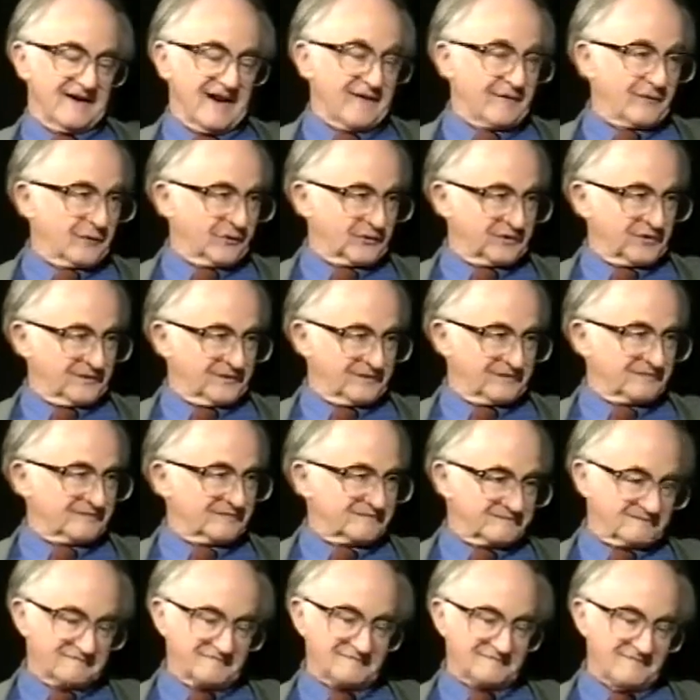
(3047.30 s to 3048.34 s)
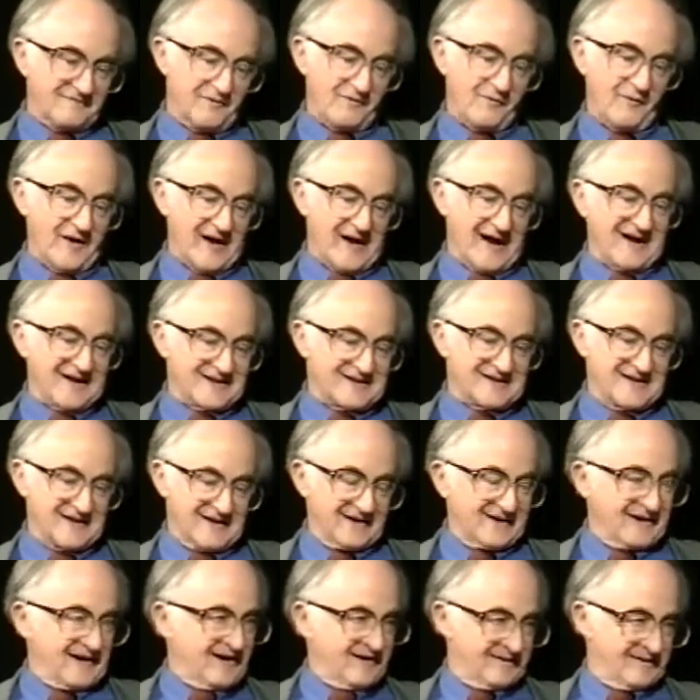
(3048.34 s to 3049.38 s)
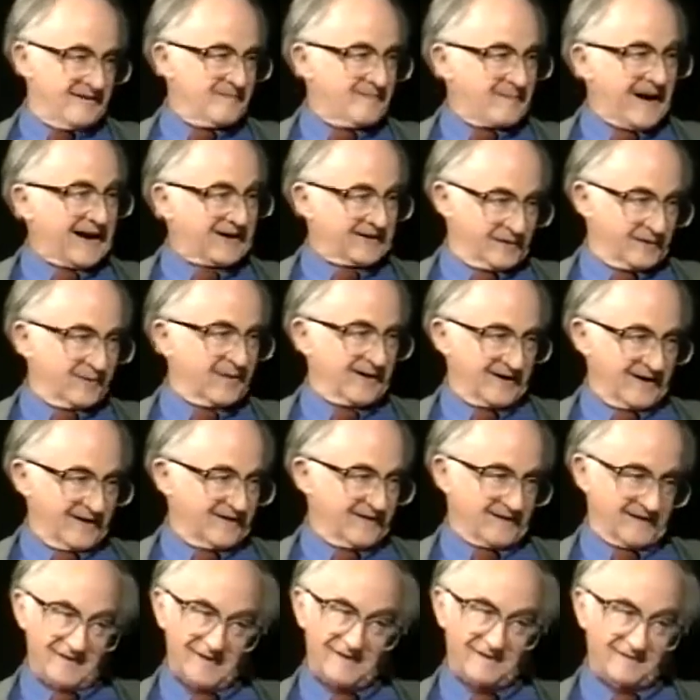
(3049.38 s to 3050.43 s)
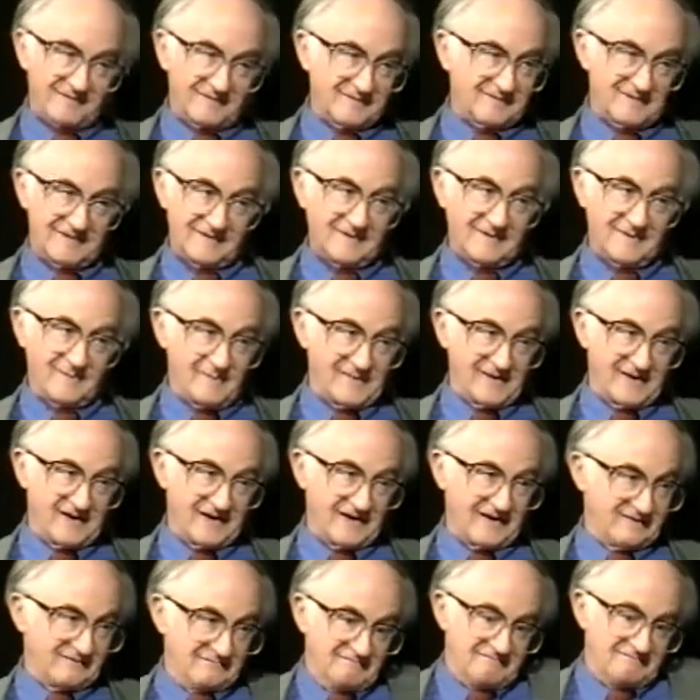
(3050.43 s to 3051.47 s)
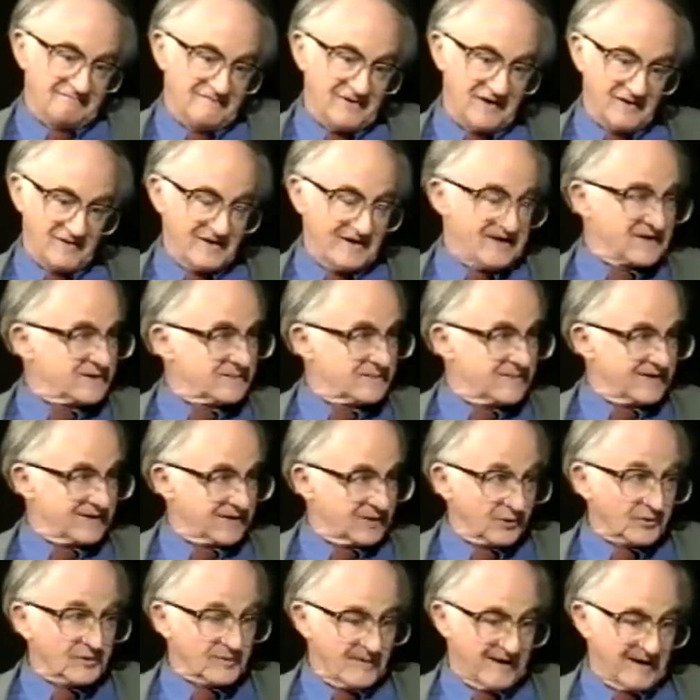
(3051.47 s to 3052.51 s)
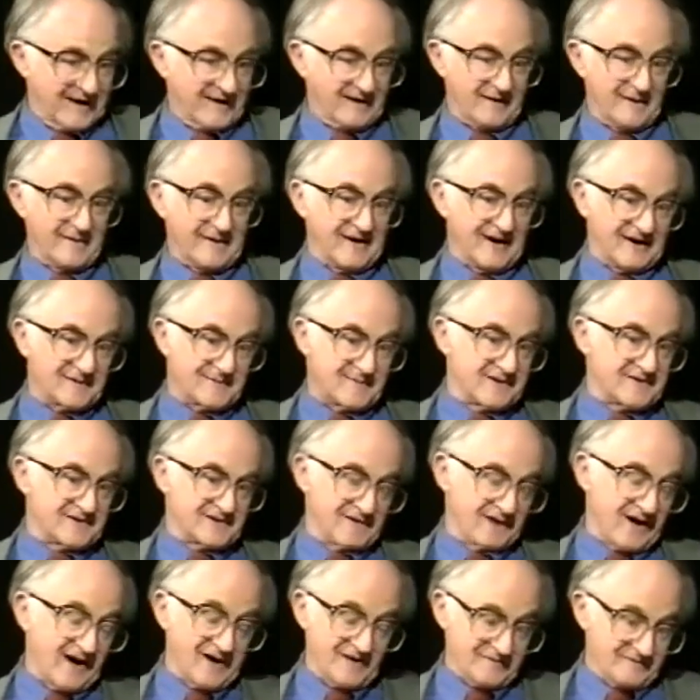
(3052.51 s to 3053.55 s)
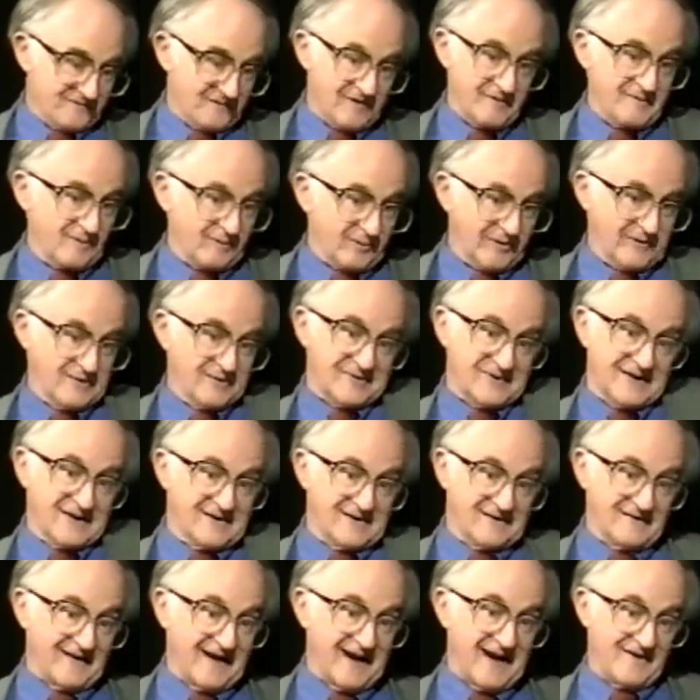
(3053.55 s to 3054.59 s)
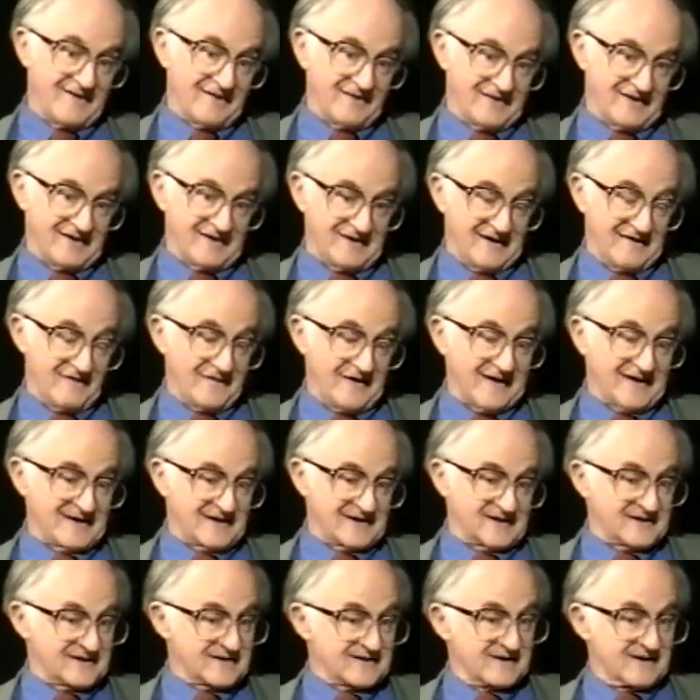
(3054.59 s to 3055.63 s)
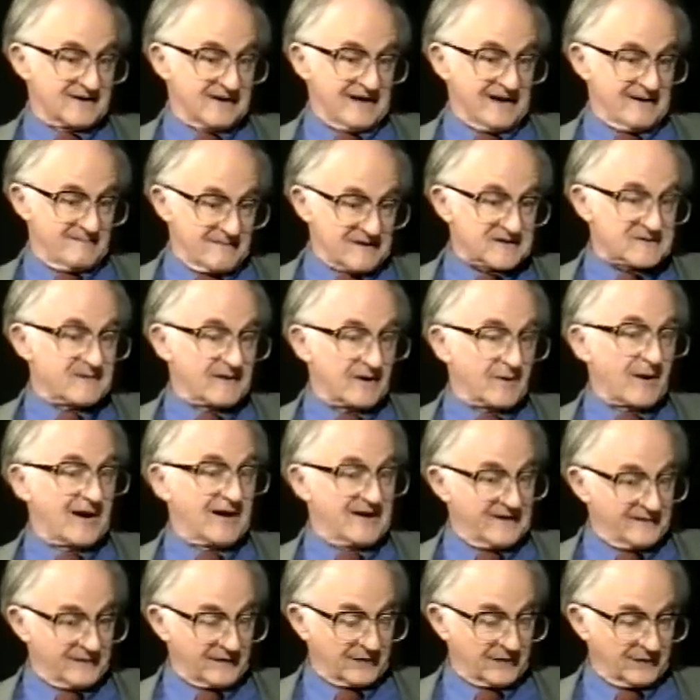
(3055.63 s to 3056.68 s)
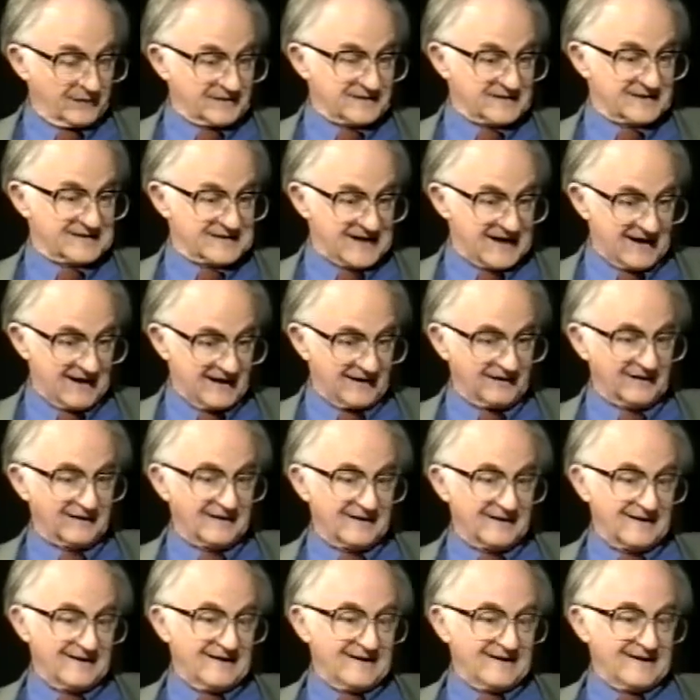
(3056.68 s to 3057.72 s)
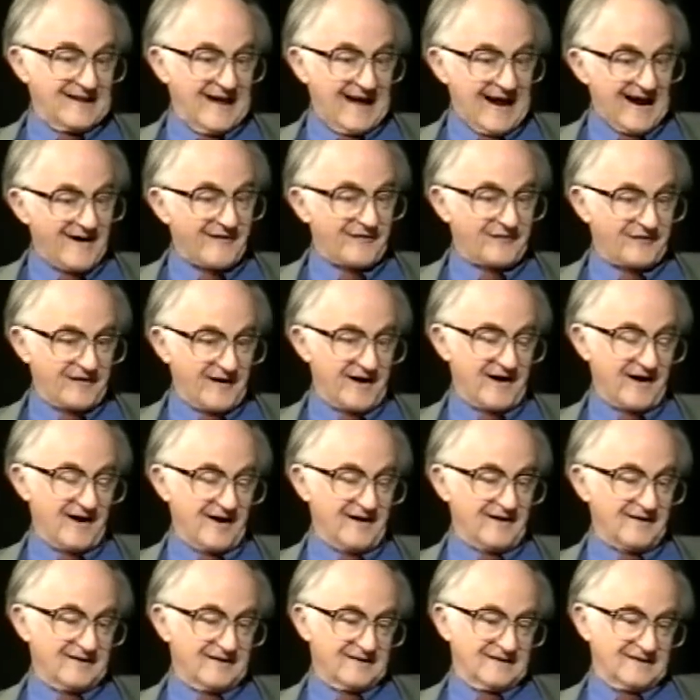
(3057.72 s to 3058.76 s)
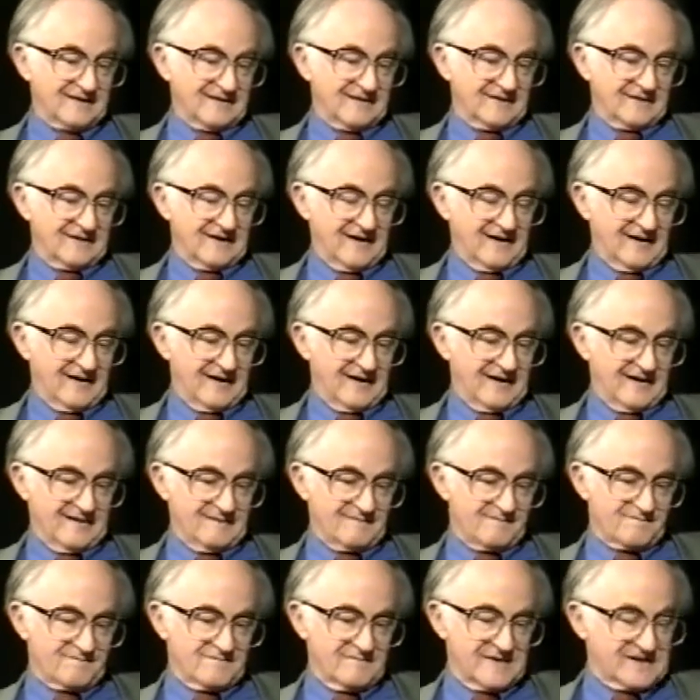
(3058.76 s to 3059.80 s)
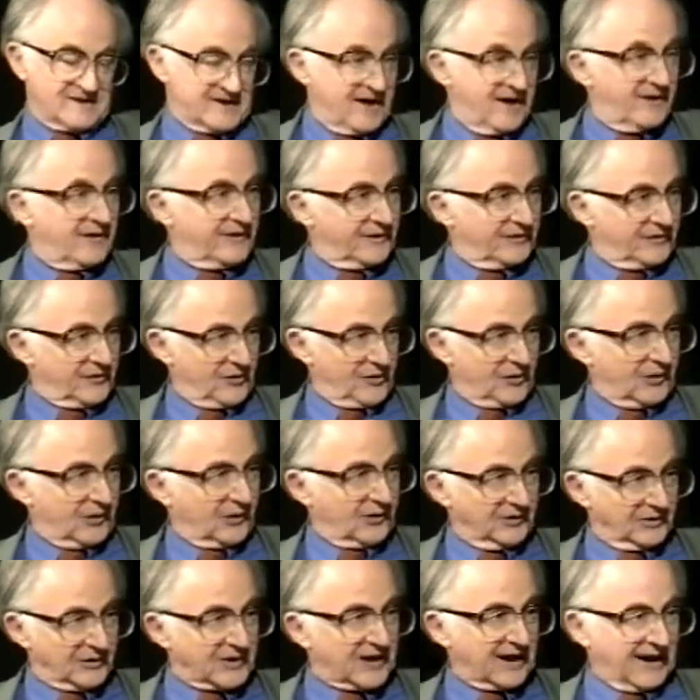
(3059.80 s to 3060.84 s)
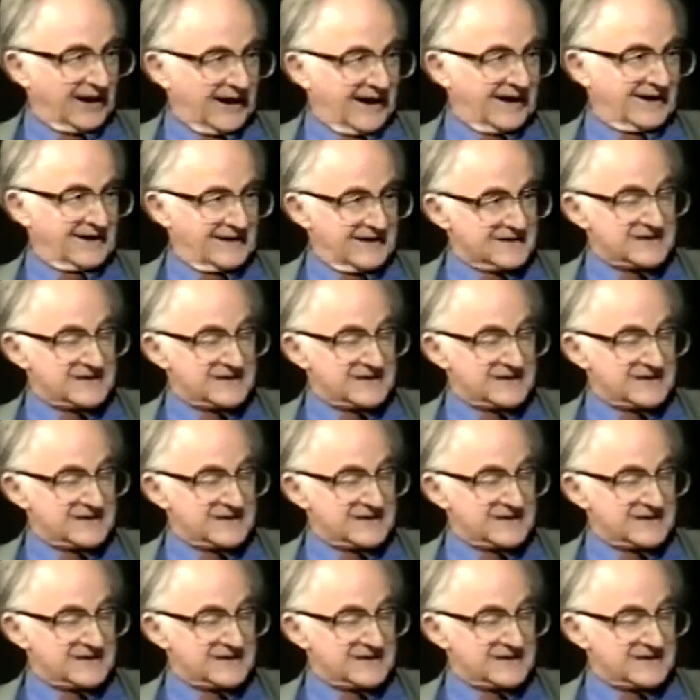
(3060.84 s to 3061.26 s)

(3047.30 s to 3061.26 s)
levels of reality impact on one another and can be, need to be thought about. I mean, I suppose I agree with what you said at the end. That in fact, it must be quite difficult to tell how far material you're looking at